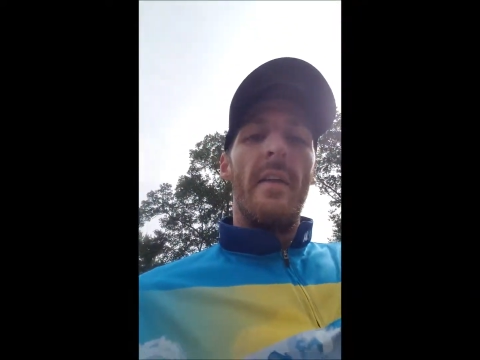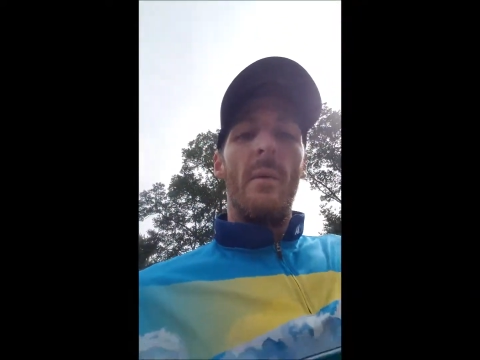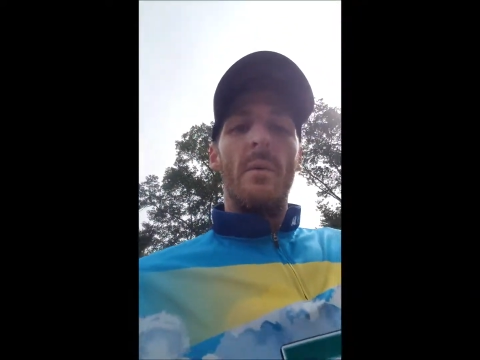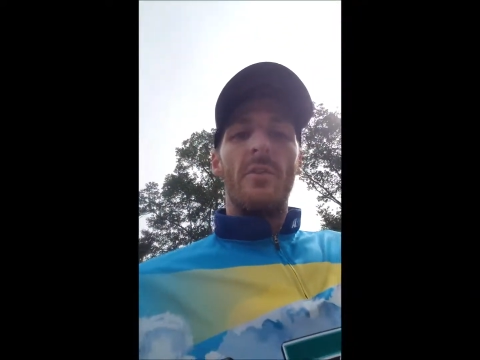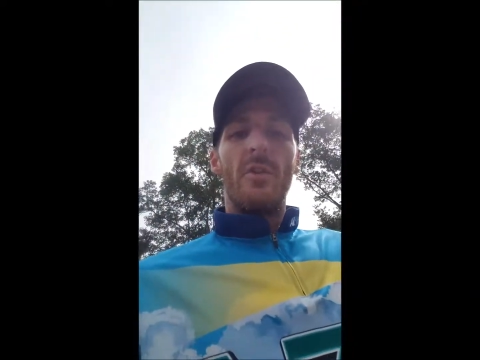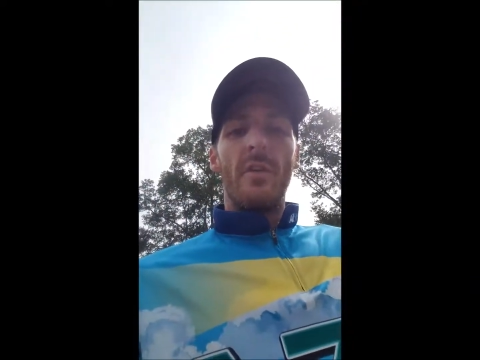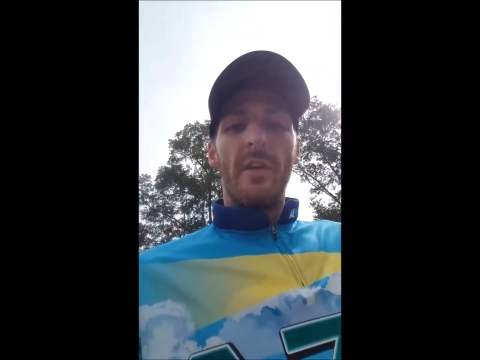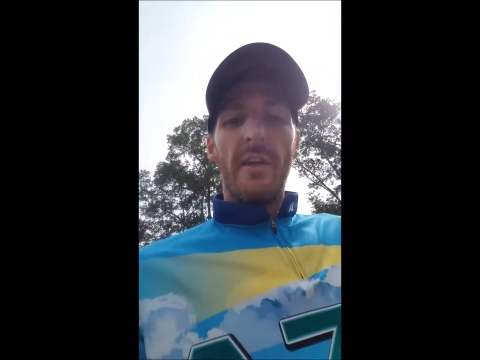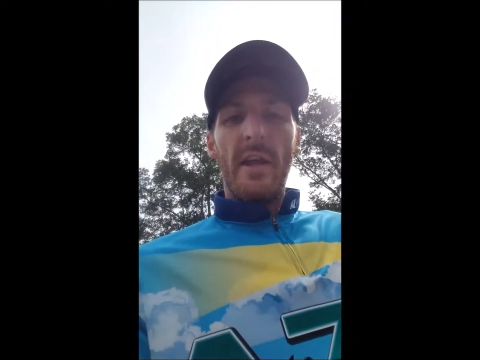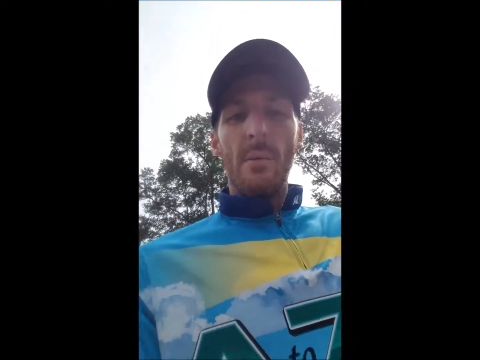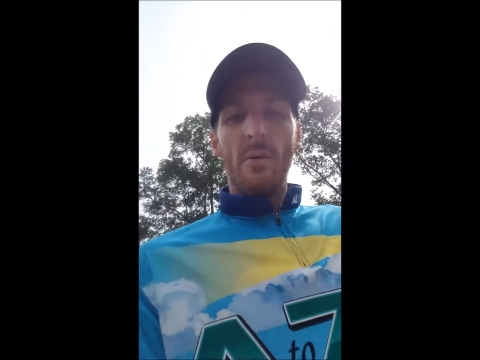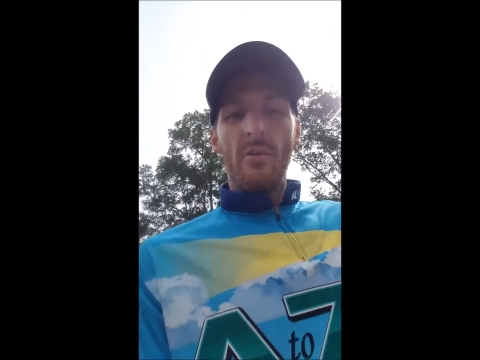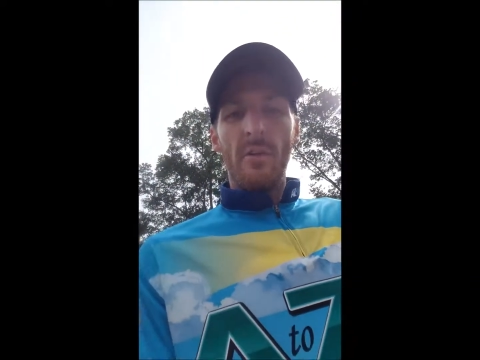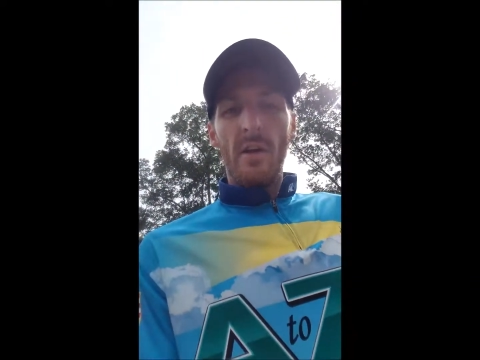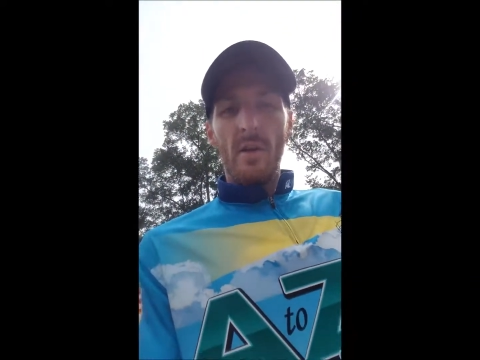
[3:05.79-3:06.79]
I'm going to turn the
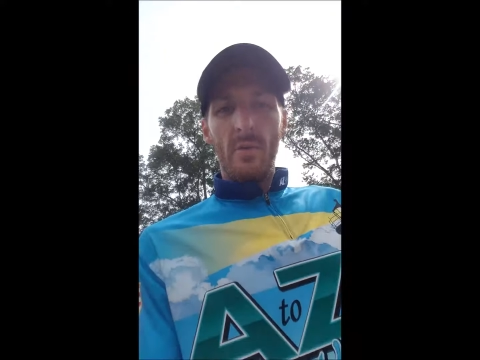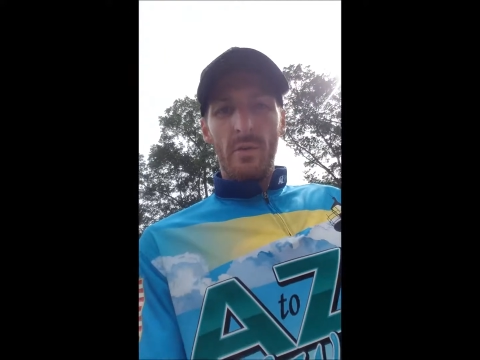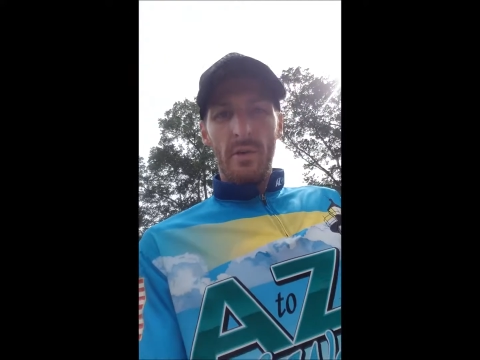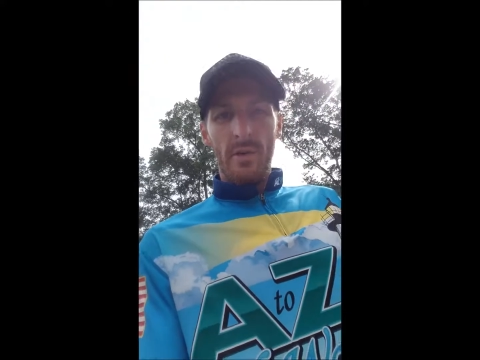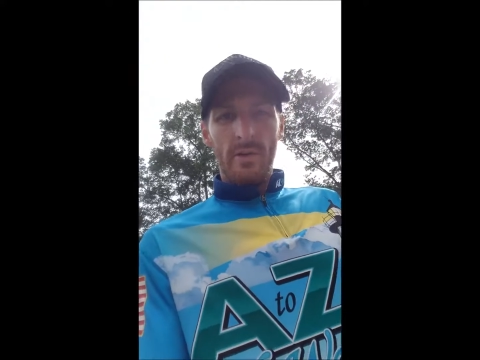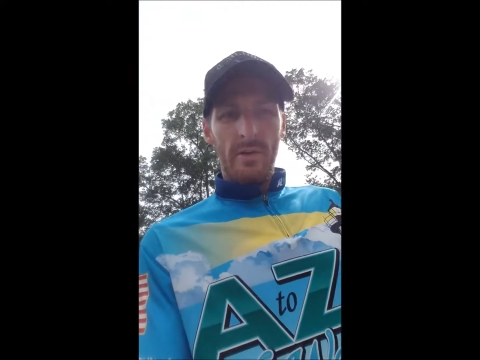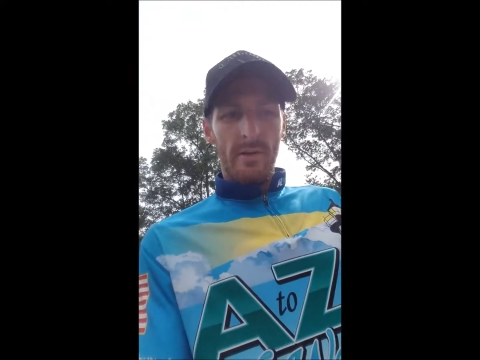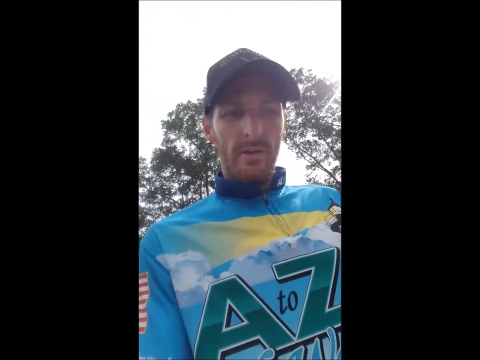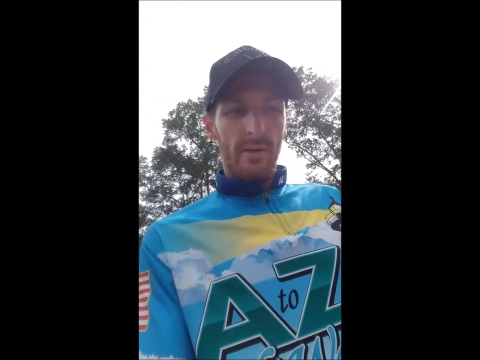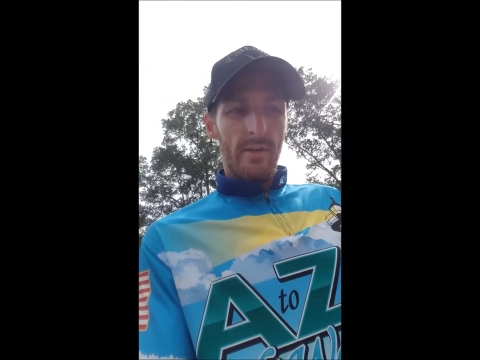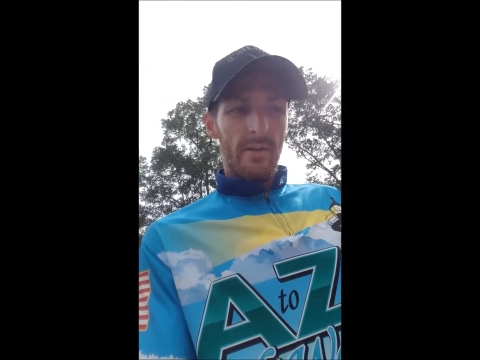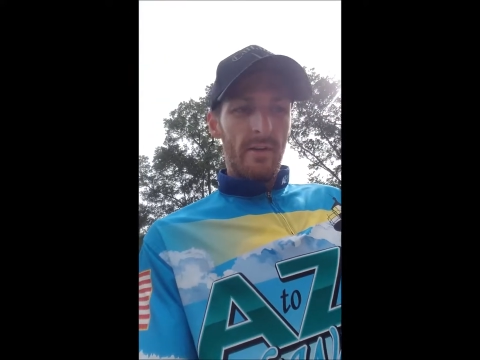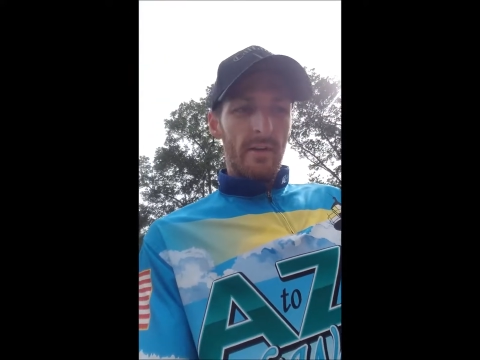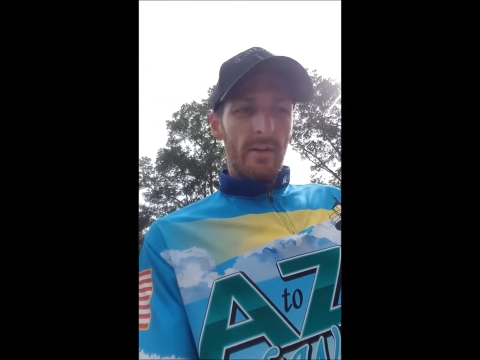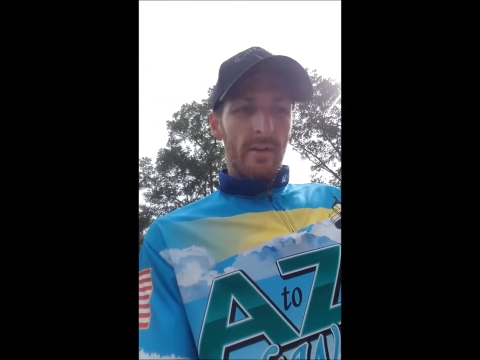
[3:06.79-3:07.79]
camera around
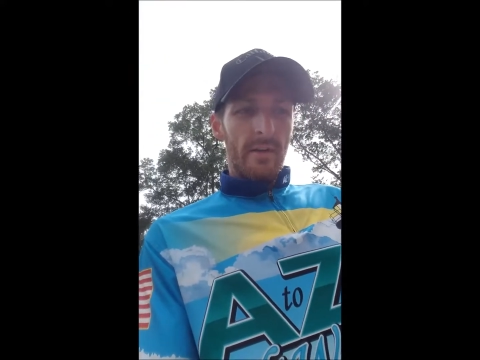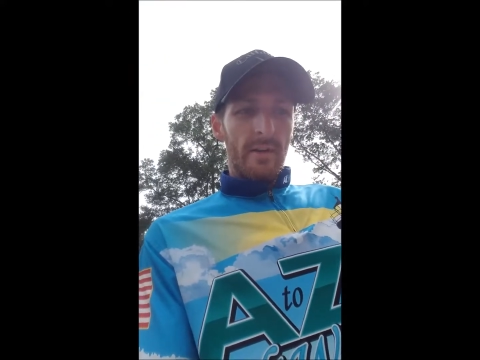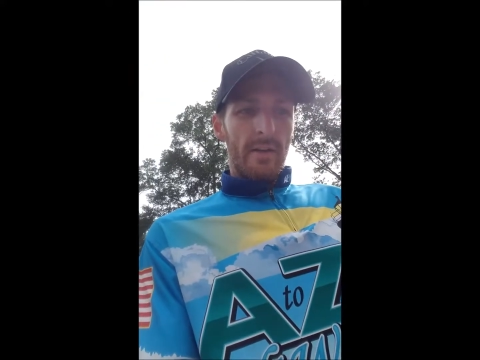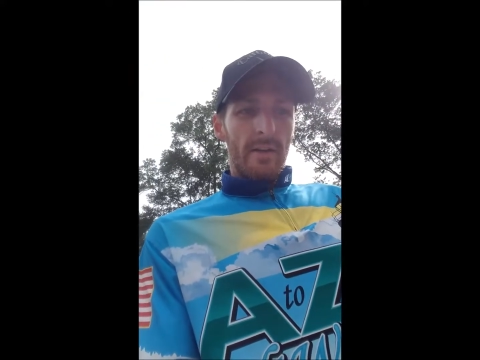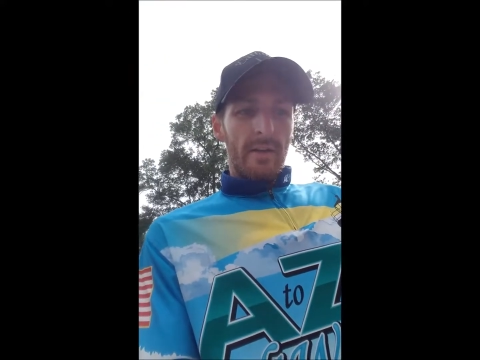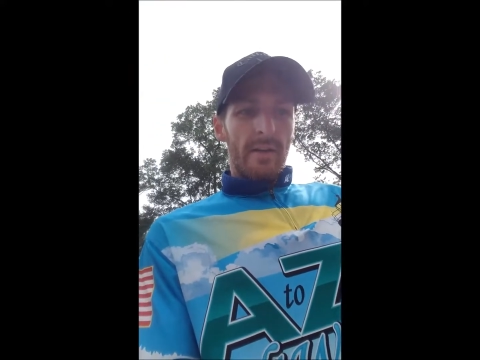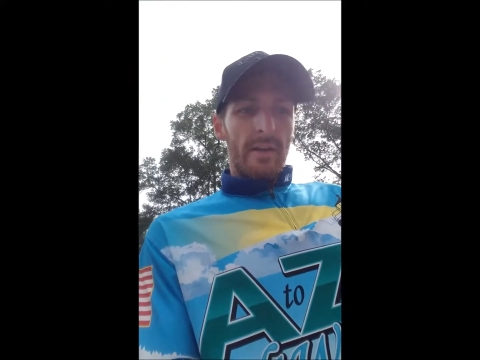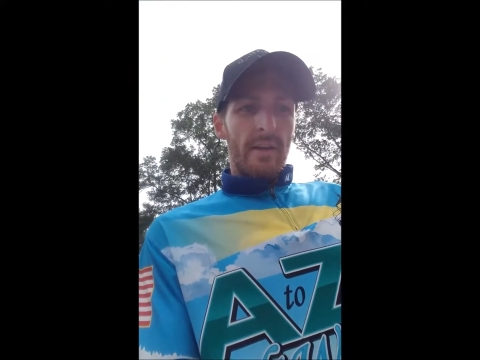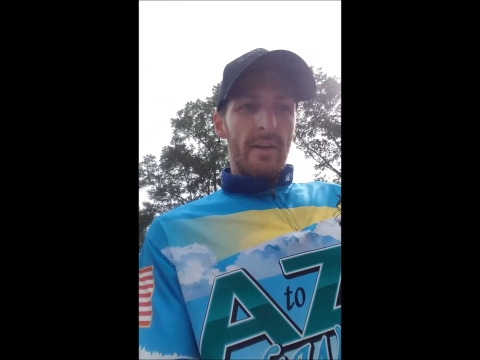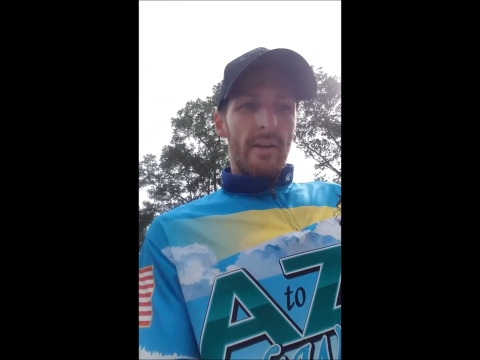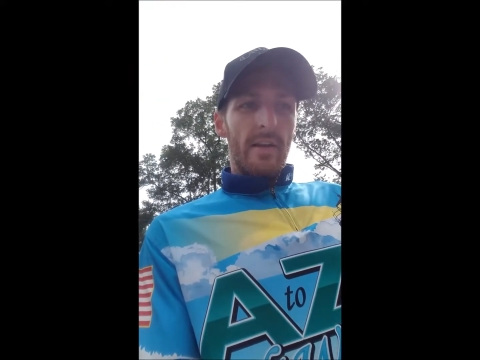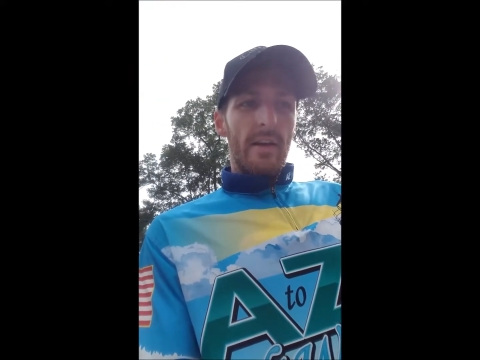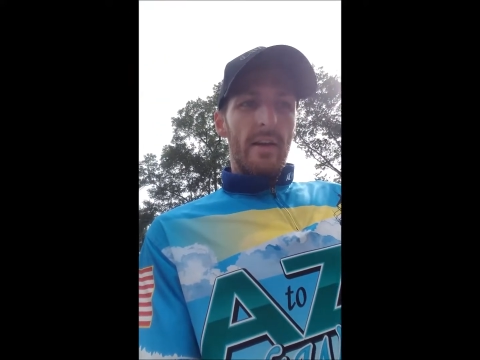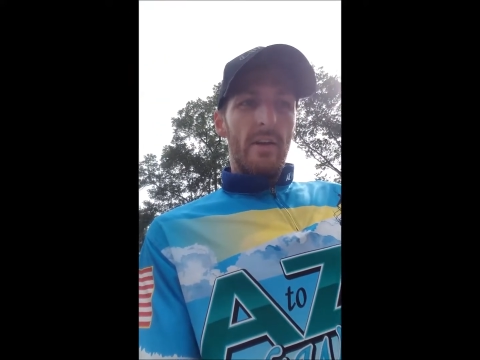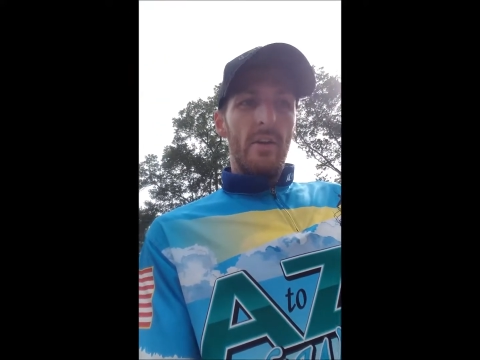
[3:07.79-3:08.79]

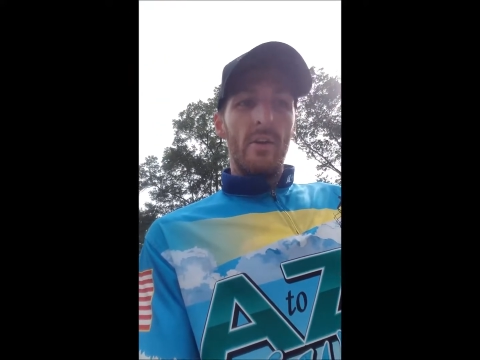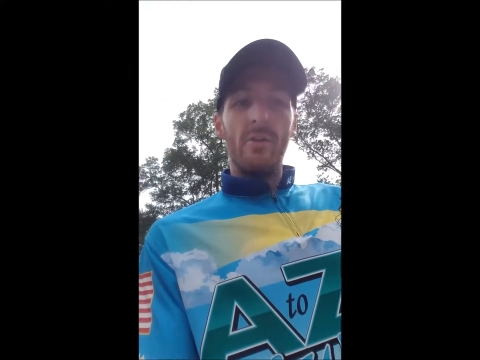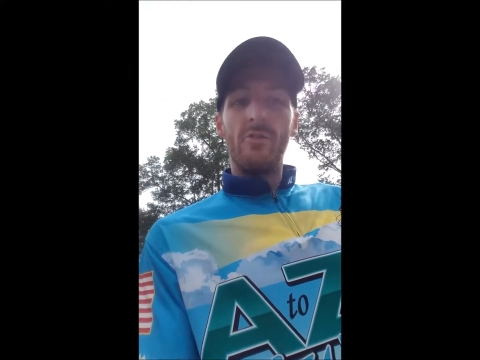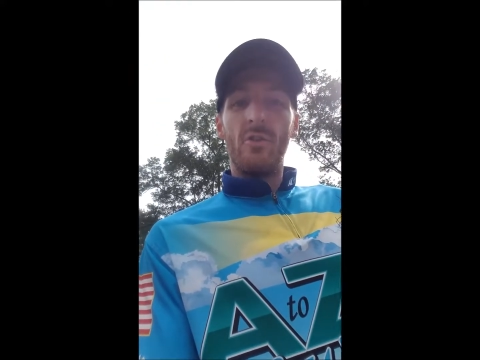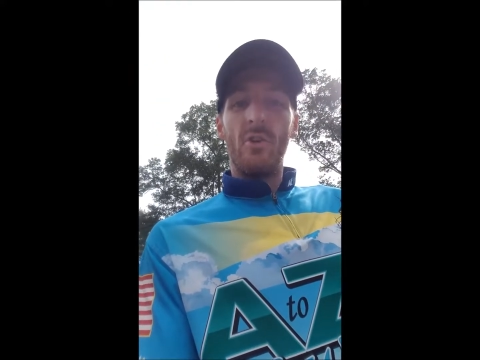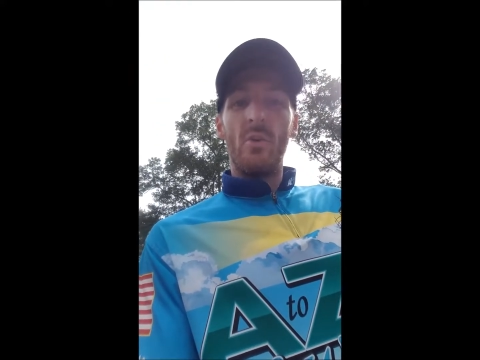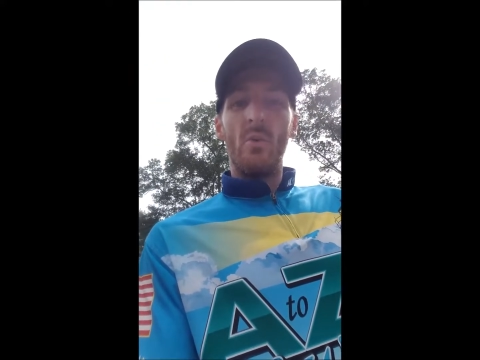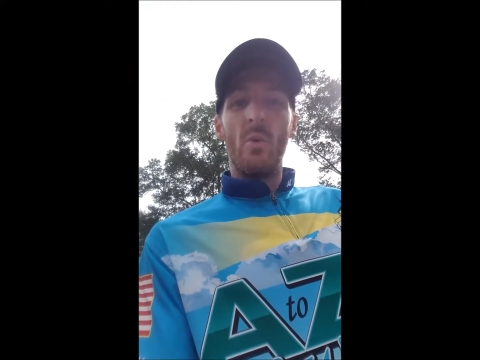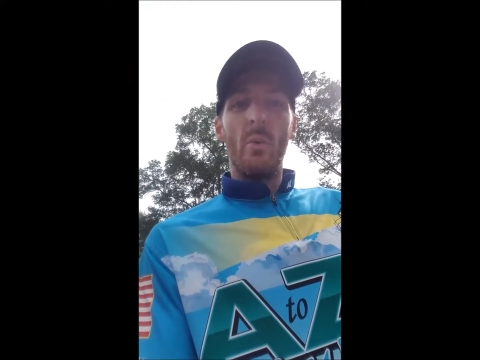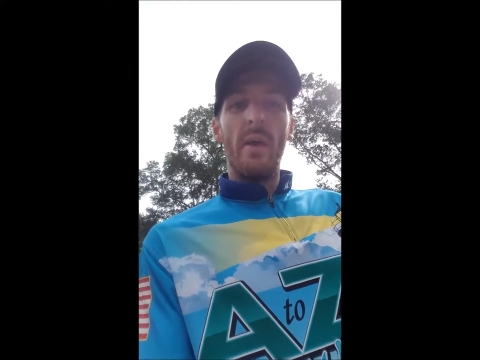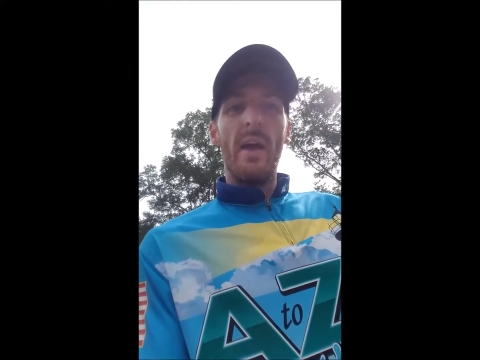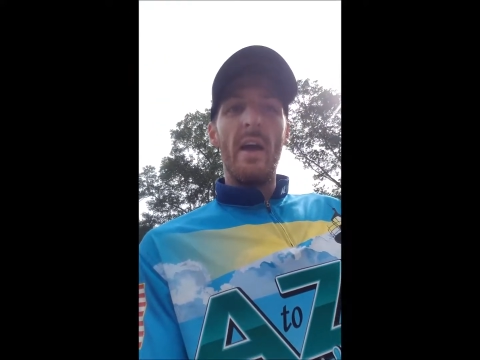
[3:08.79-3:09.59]
and show you what we